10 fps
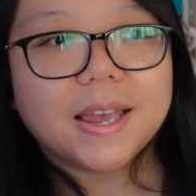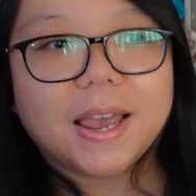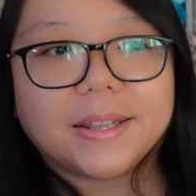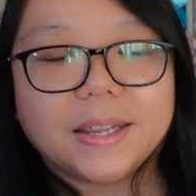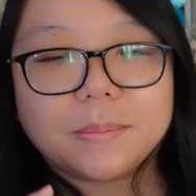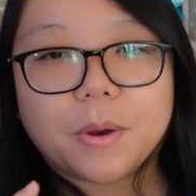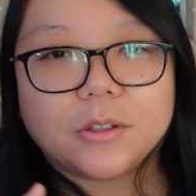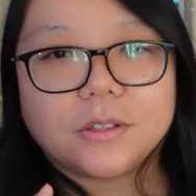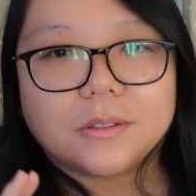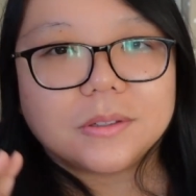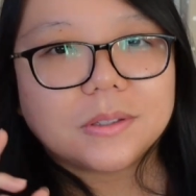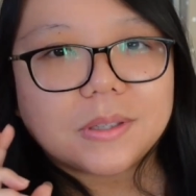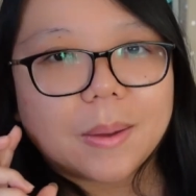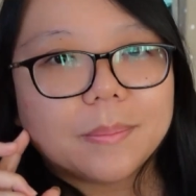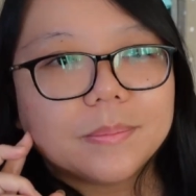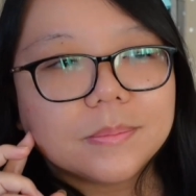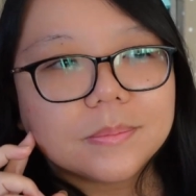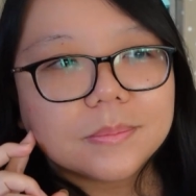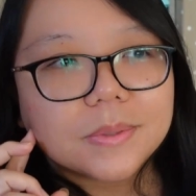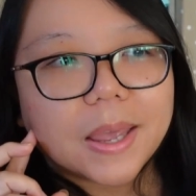I did bought
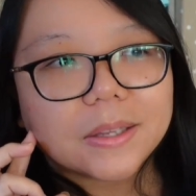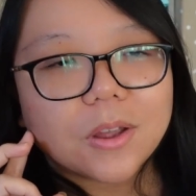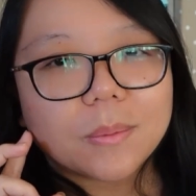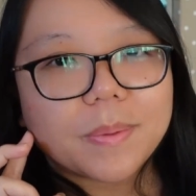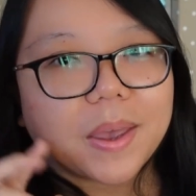some tank top